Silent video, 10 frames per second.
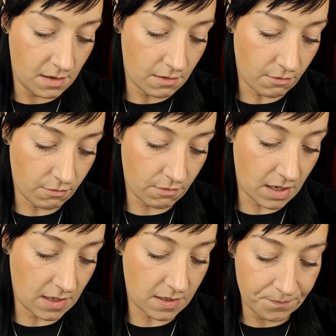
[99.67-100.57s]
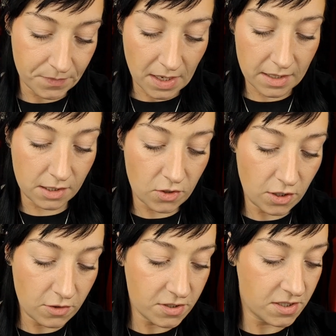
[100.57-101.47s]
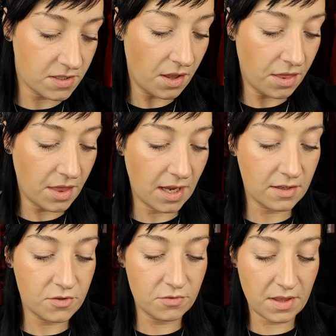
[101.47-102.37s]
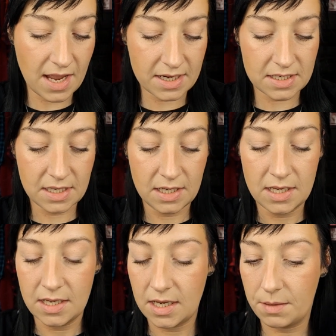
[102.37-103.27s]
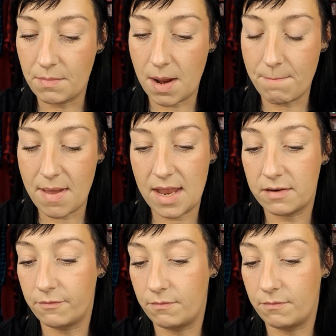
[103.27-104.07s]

red, and the closest thing to that in my matte